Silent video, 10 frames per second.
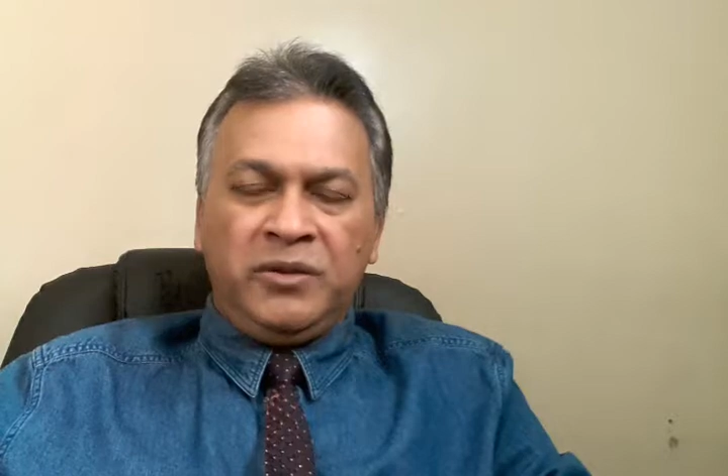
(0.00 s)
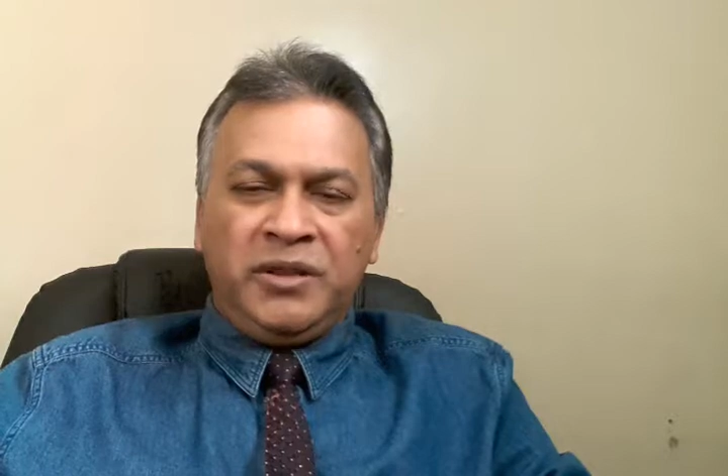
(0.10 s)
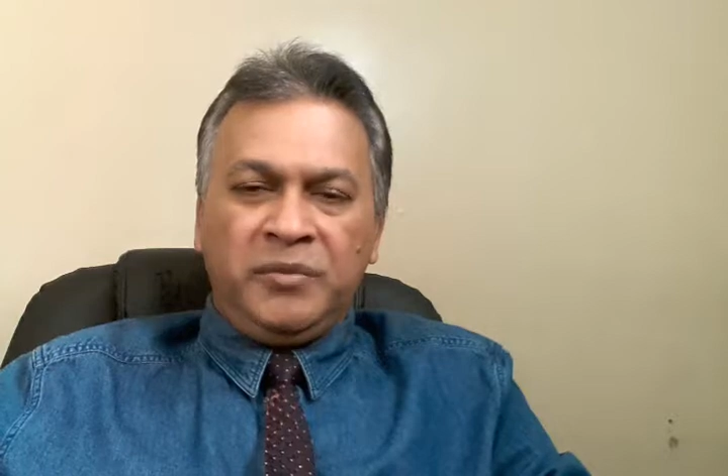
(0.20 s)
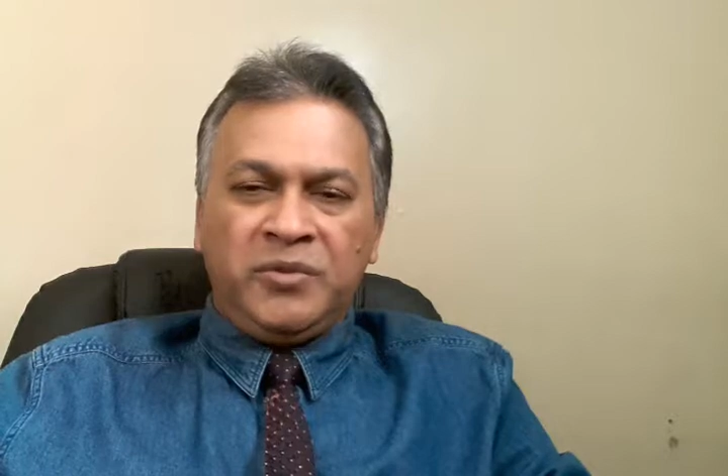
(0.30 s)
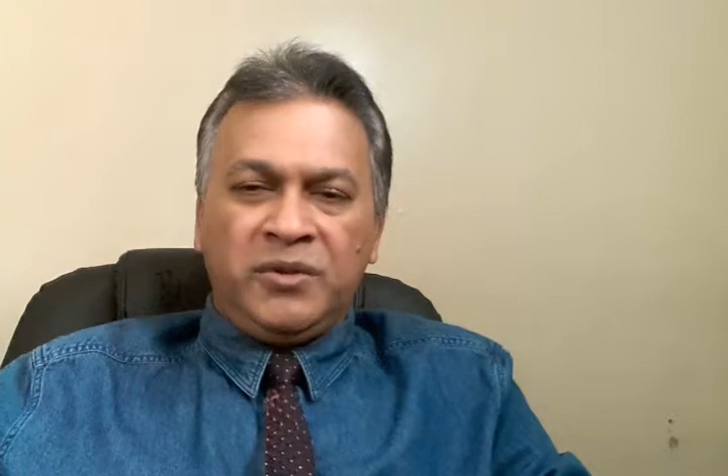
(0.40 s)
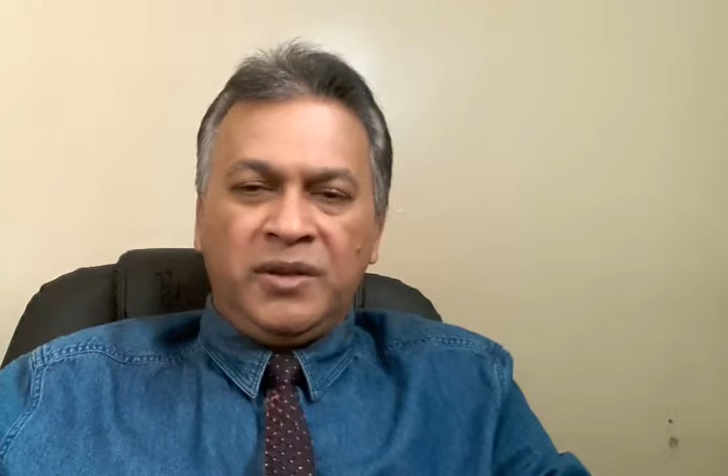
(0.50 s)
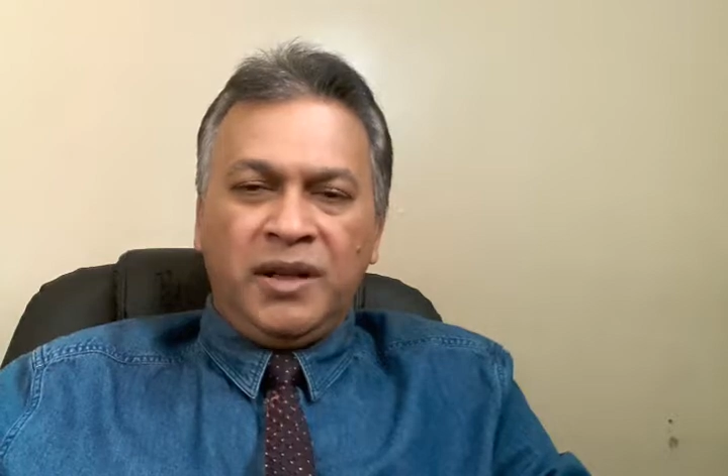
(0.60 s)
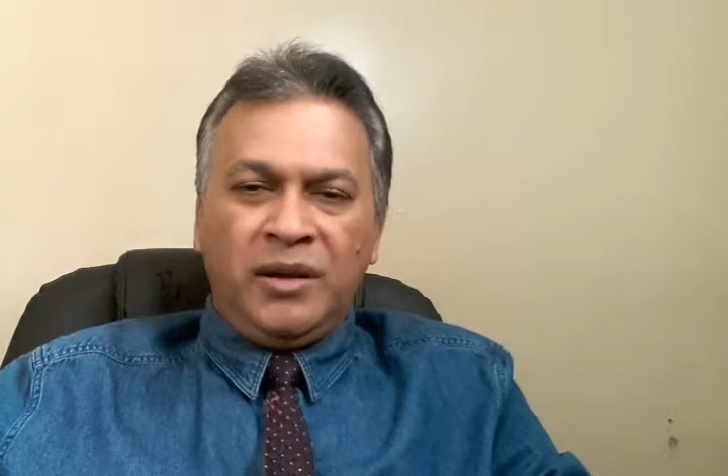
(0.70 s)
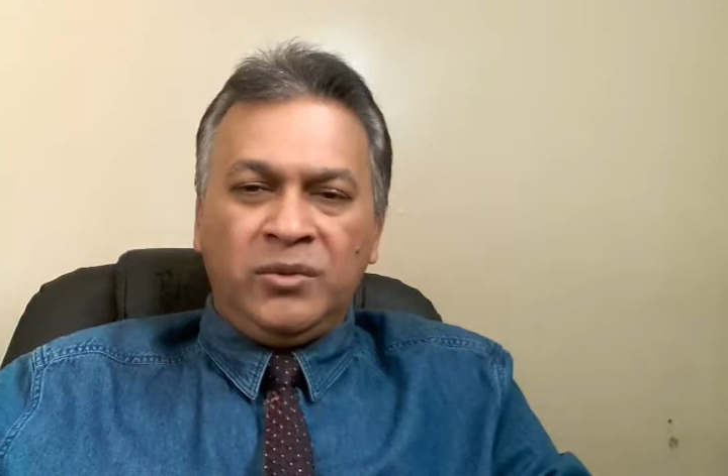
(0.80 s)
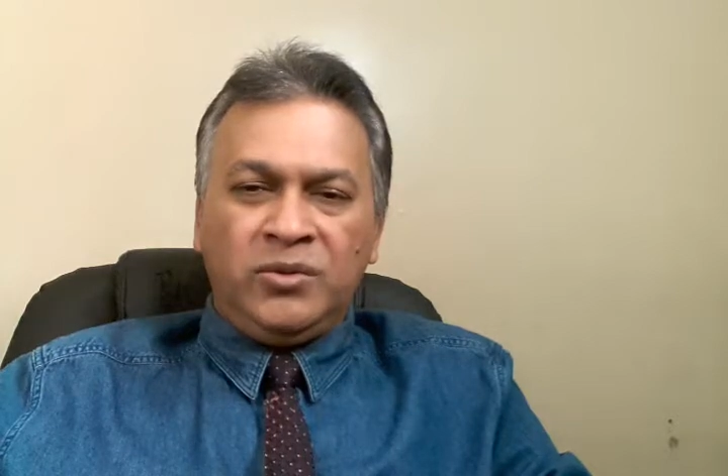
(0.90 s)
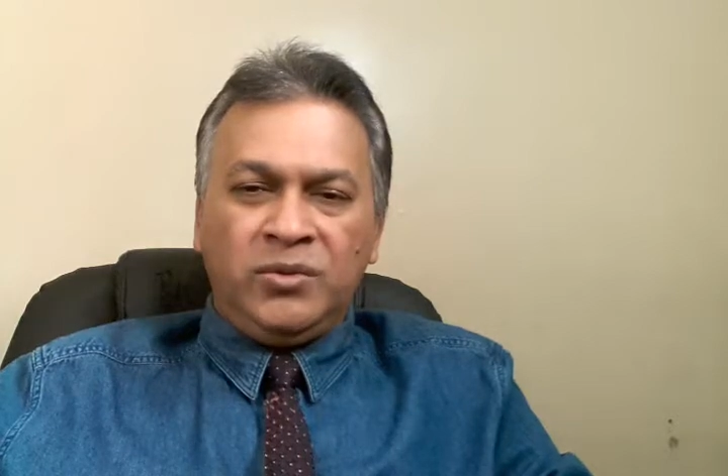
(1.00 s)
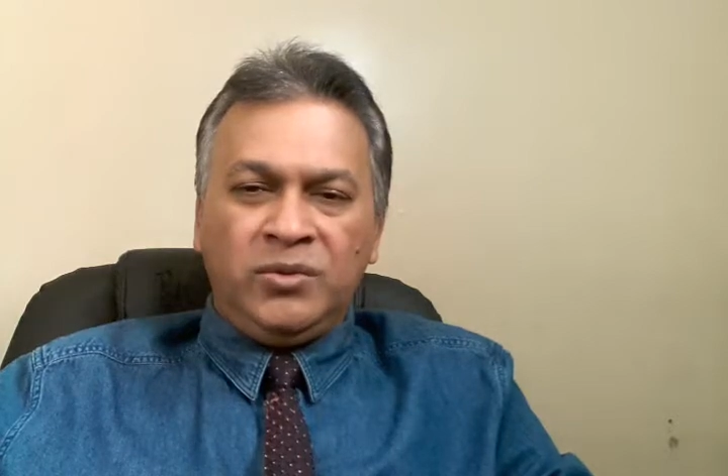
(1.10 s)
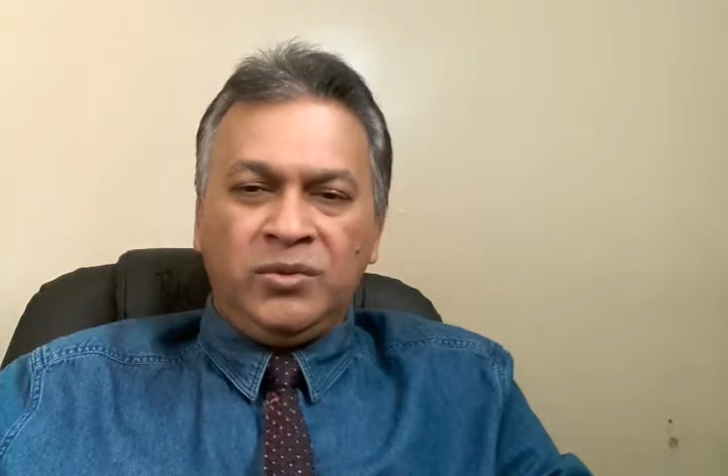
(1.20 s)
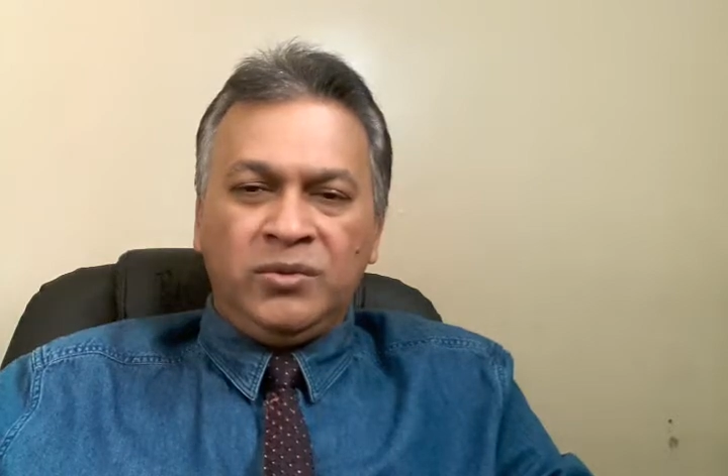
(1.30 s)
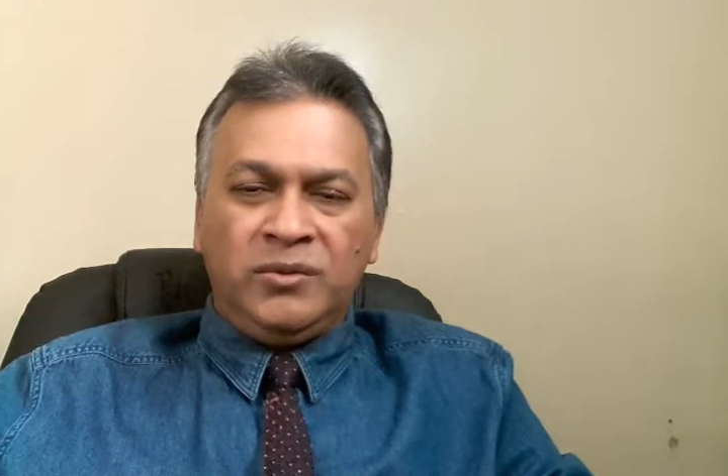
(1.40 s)
tips on how
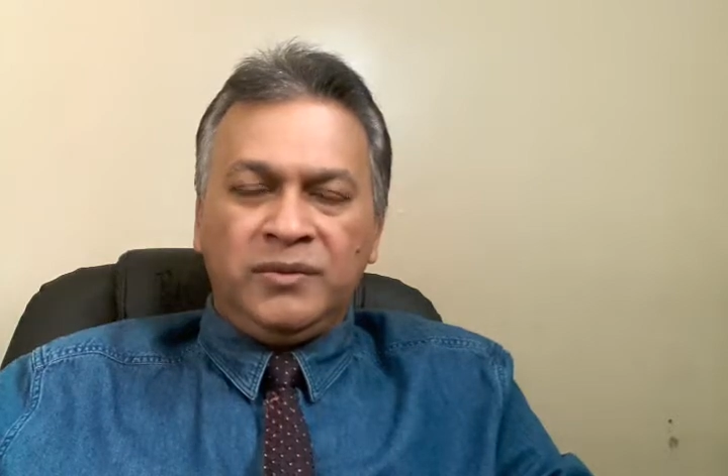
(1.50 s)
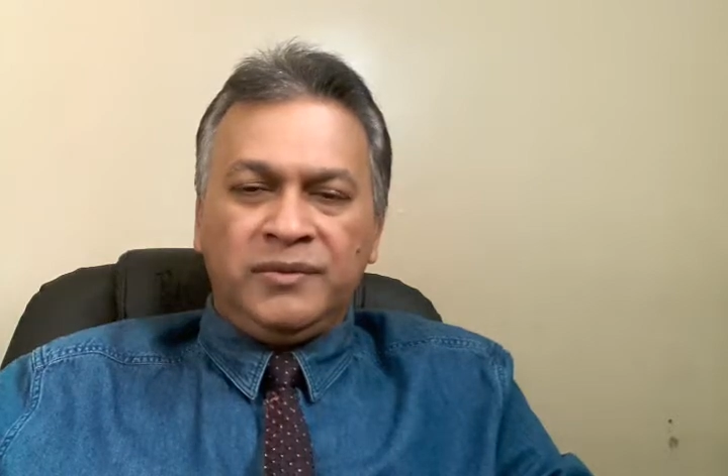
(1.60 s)
to